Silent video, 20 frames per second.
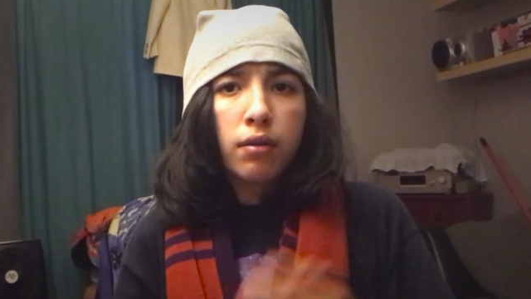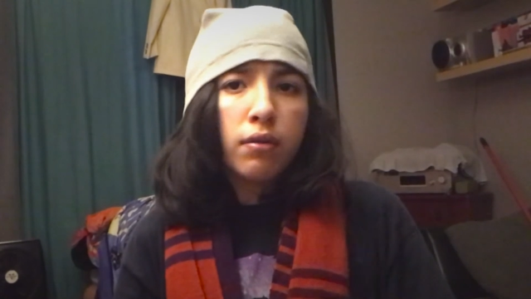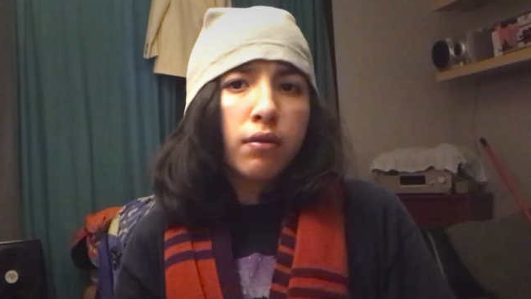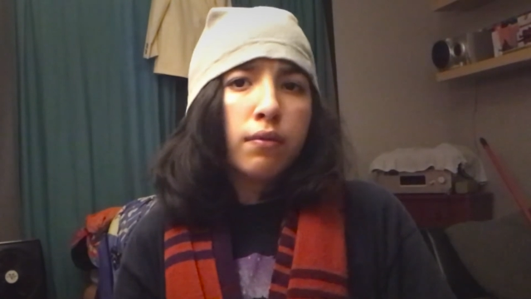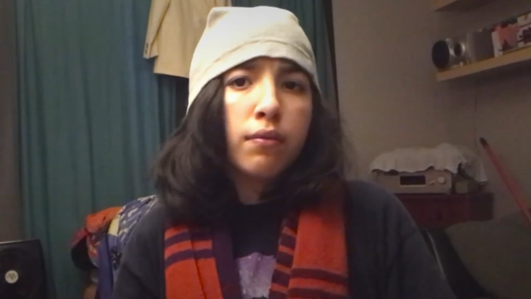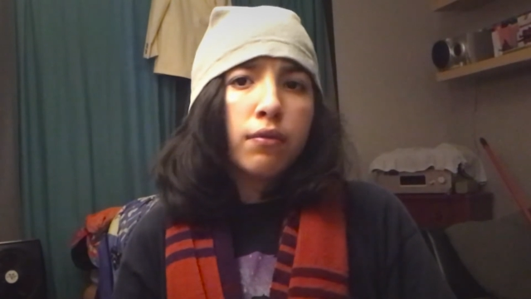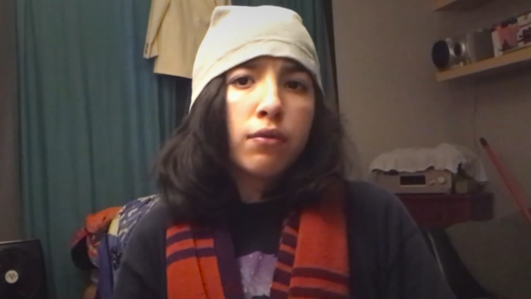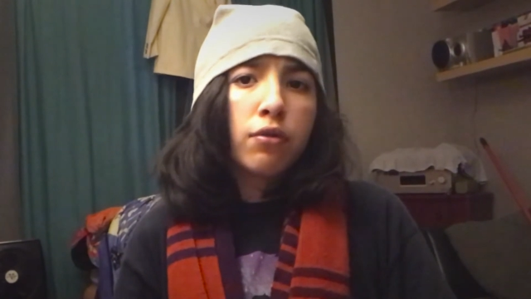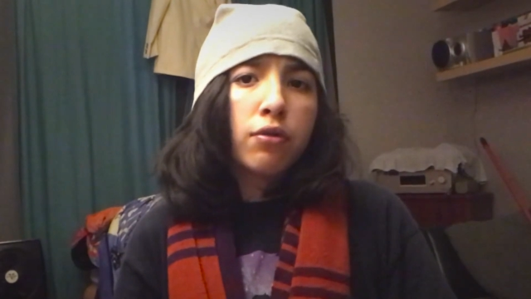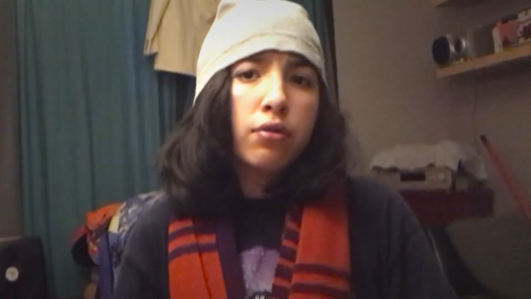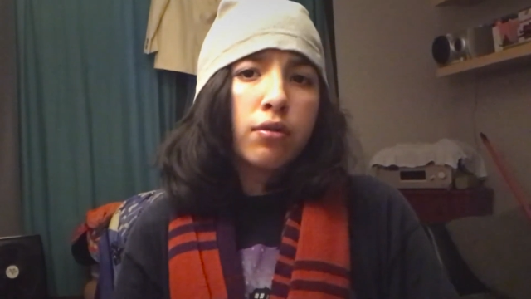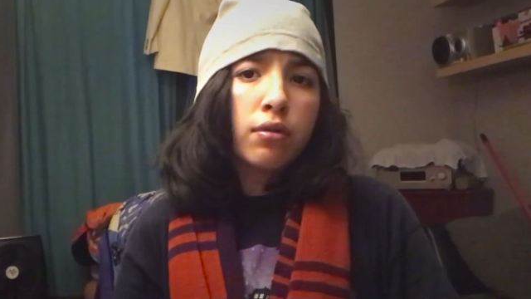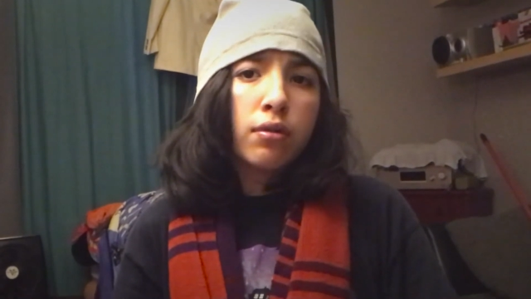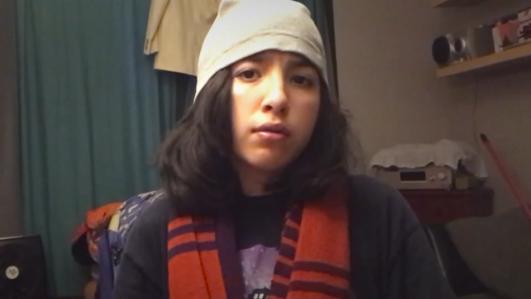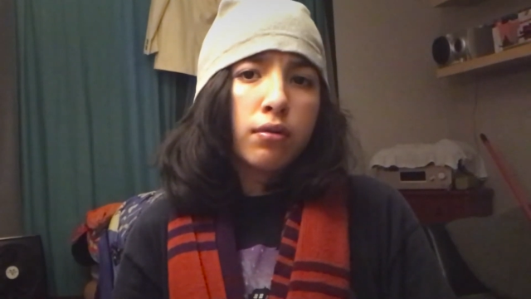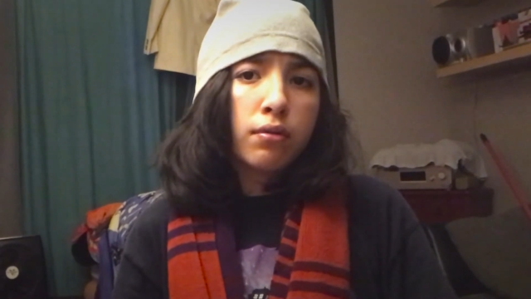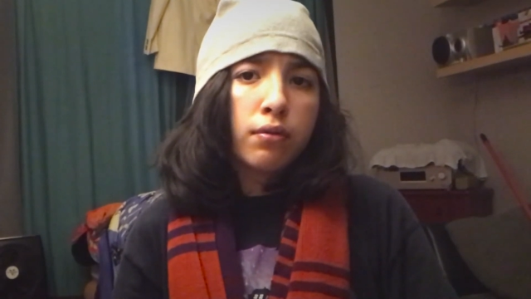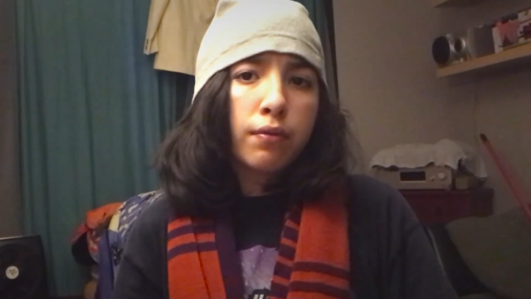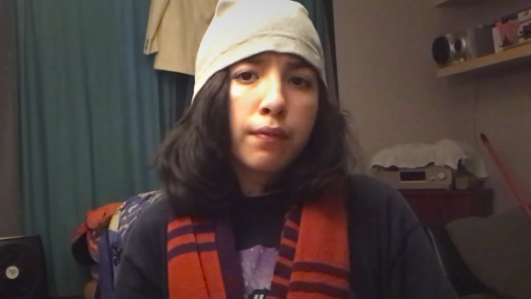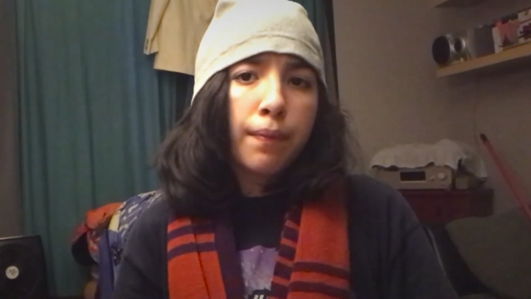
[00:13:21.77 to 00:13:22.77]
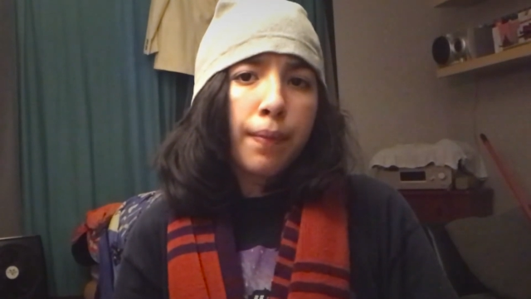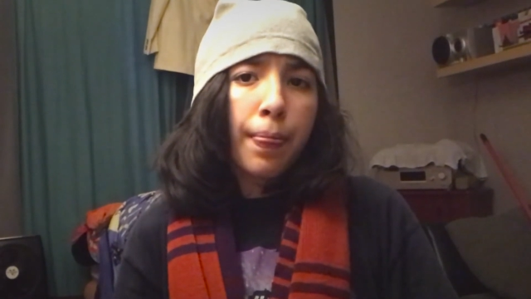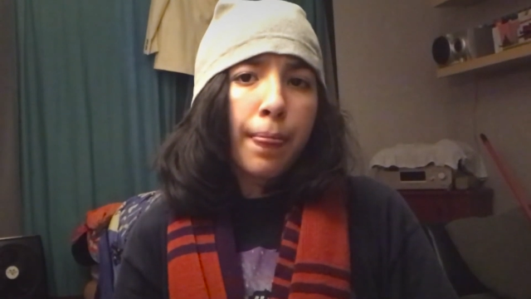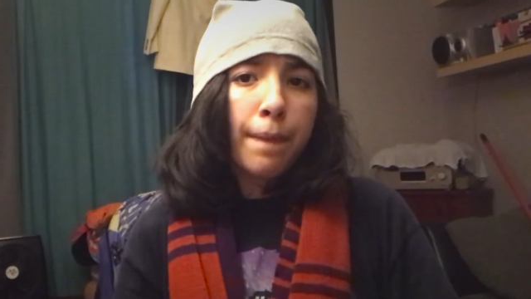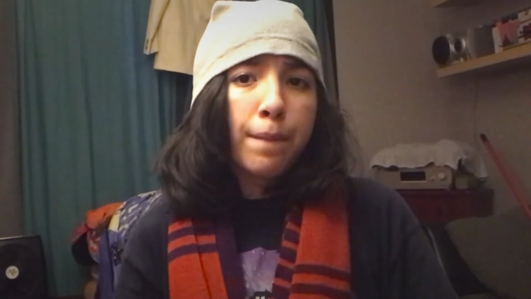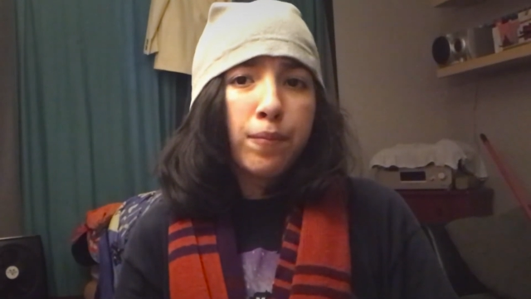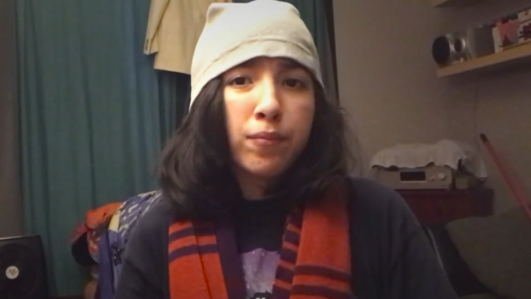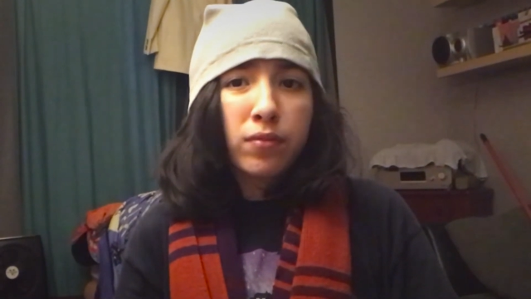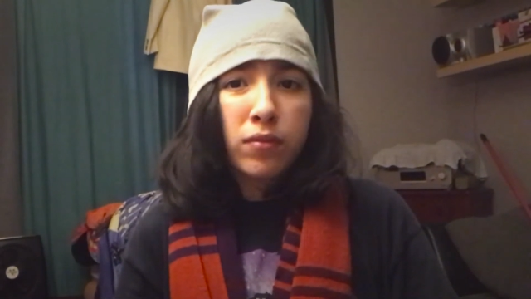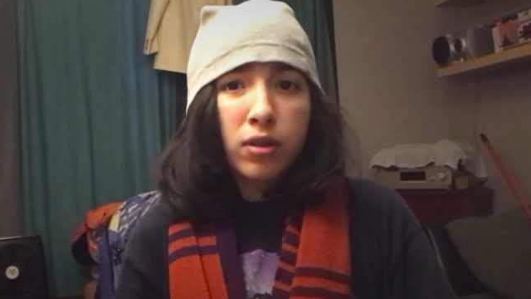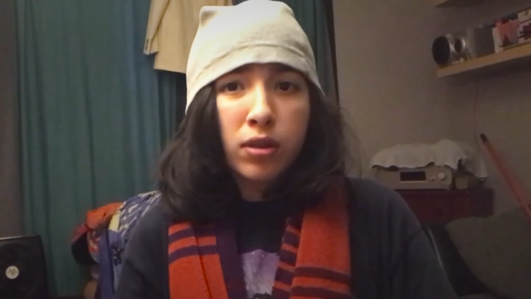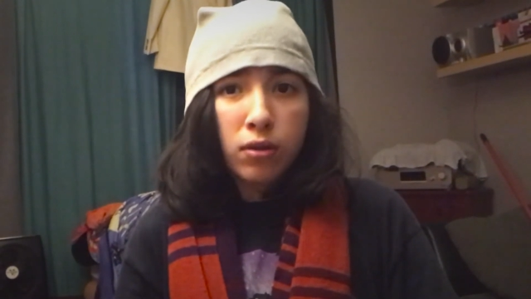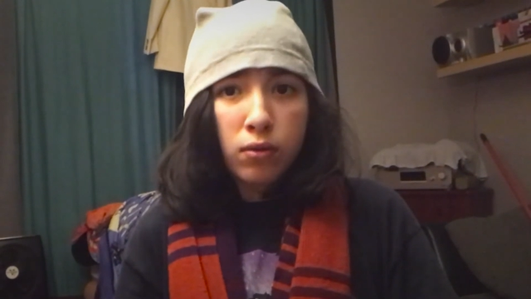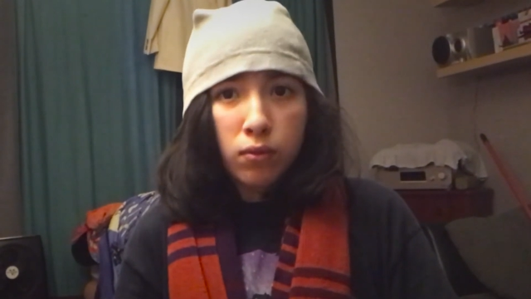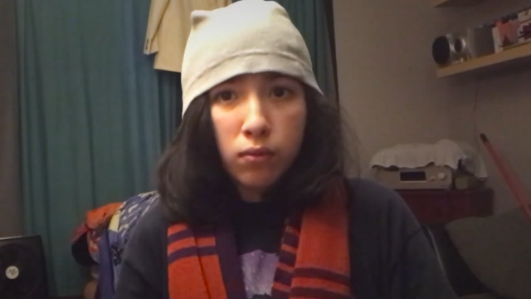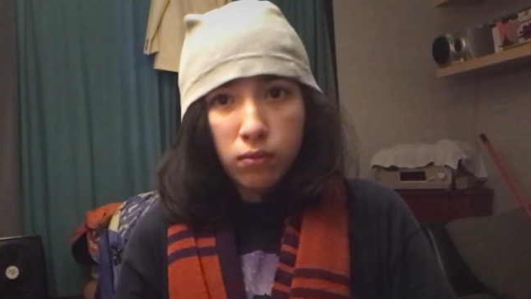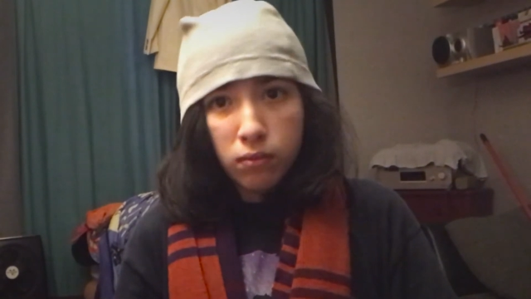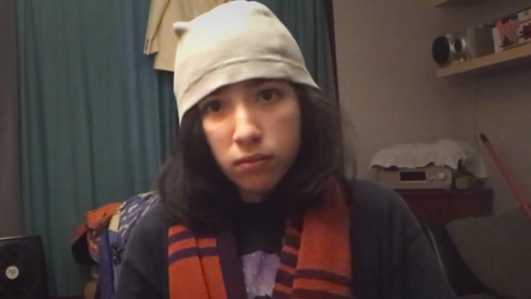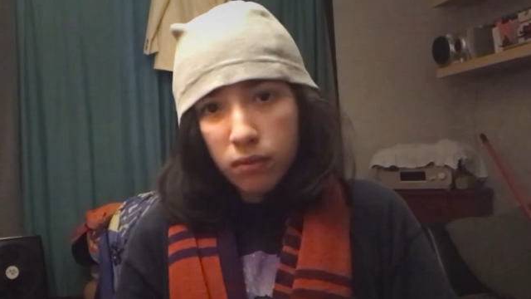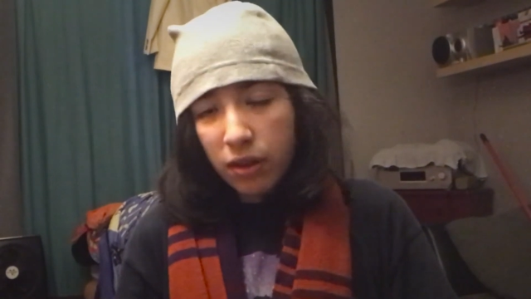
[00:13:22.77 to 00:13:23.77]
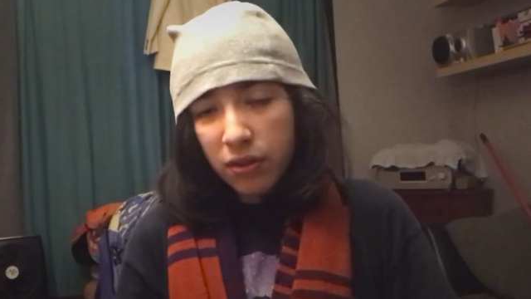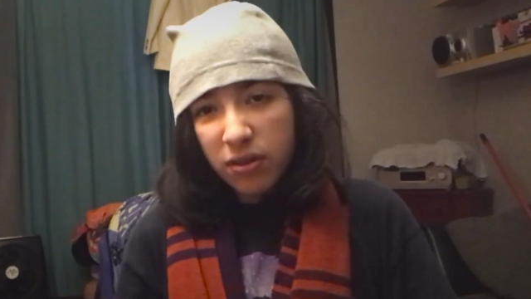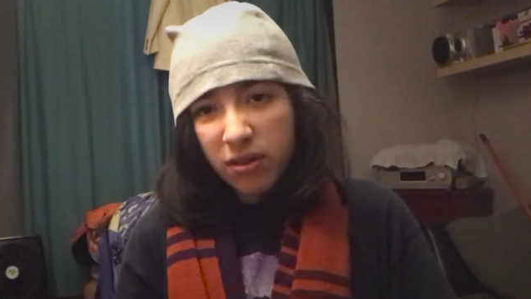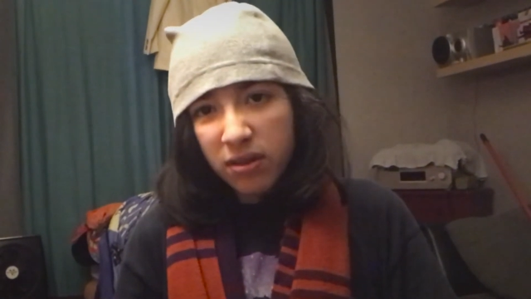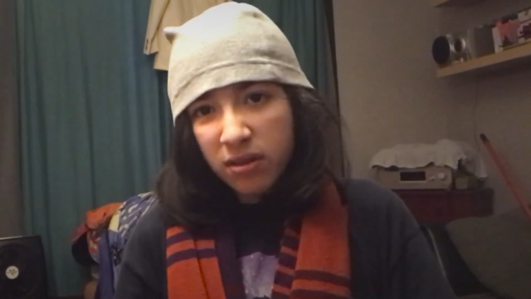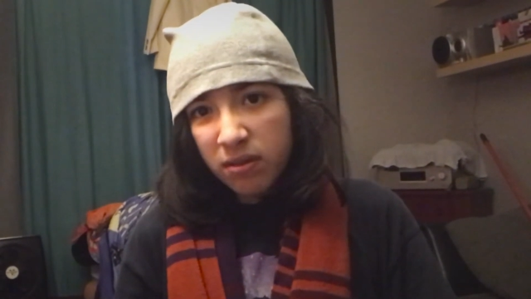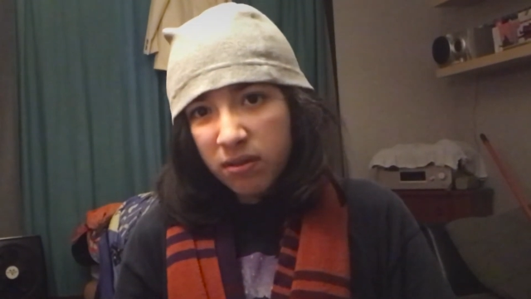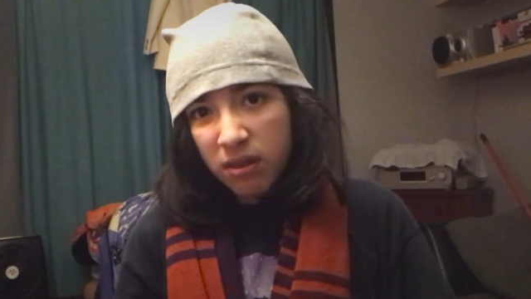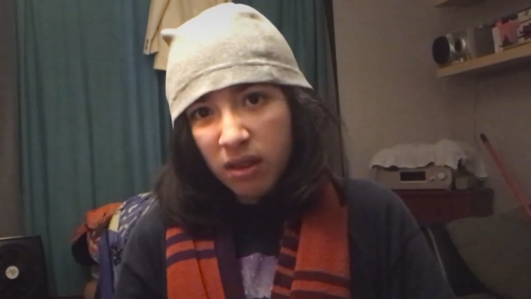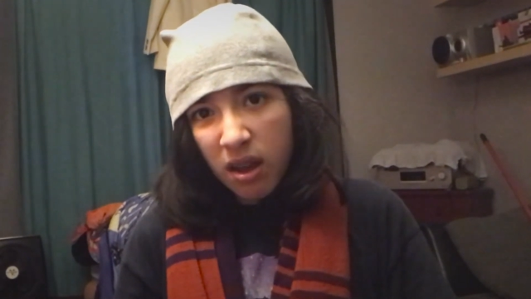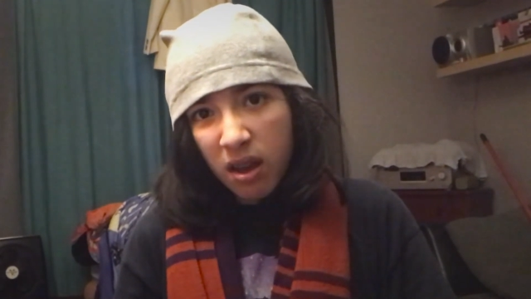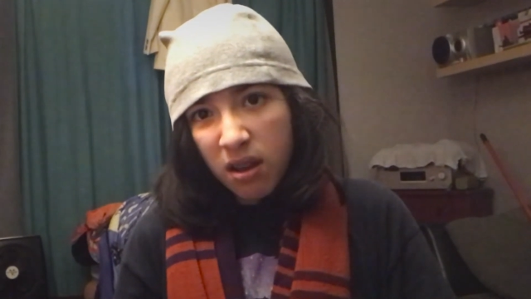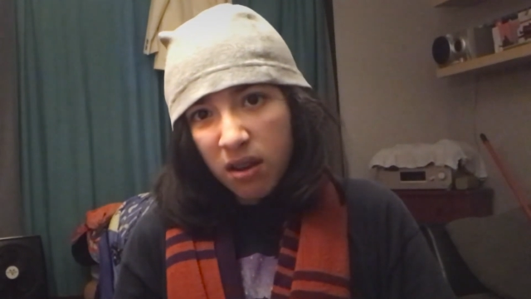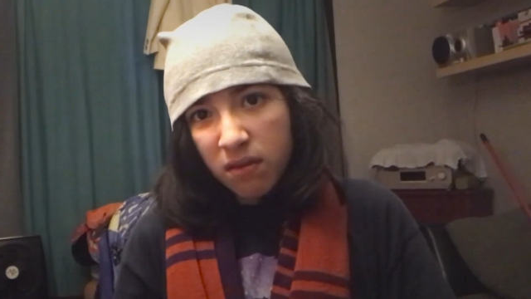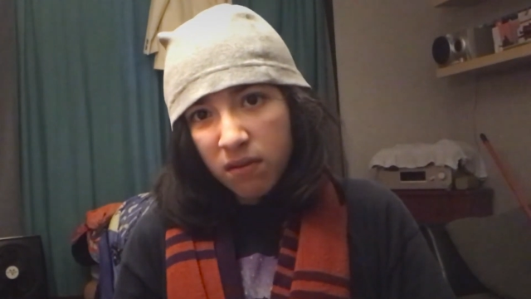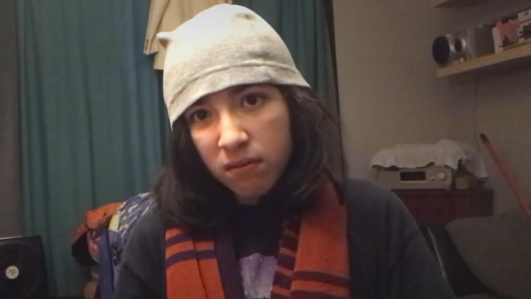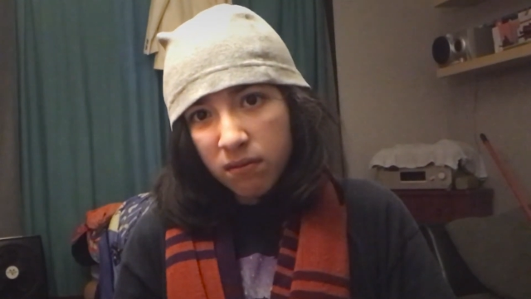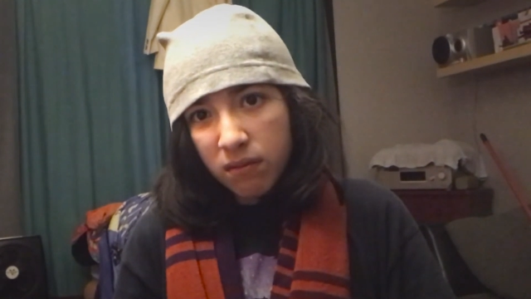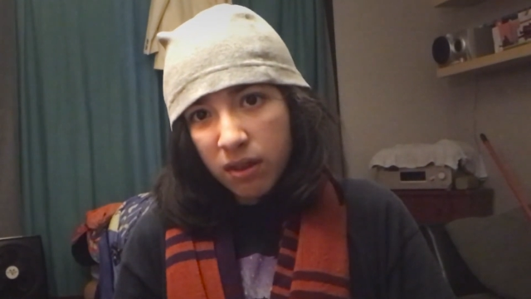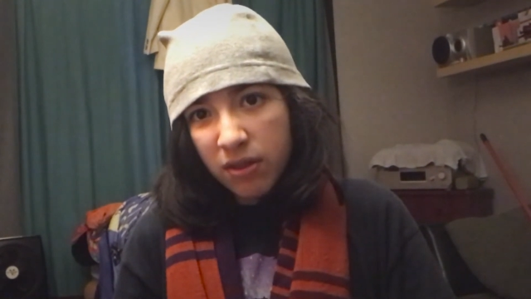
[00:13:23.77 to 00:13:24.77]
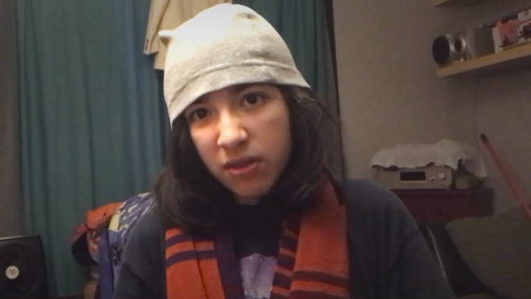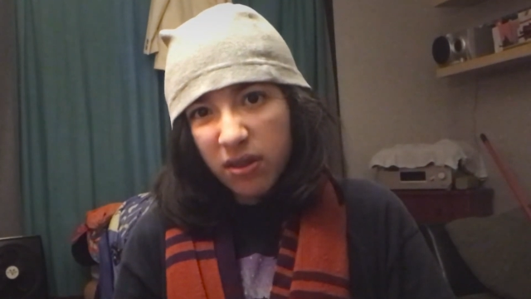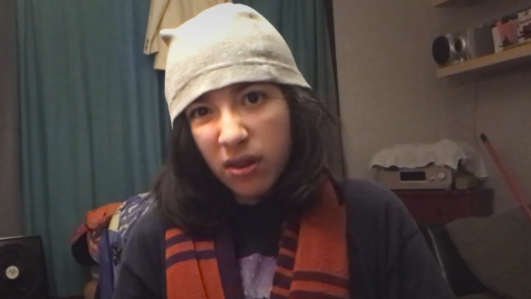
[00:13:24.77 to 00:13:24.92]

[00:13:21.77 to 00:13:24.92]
So, that's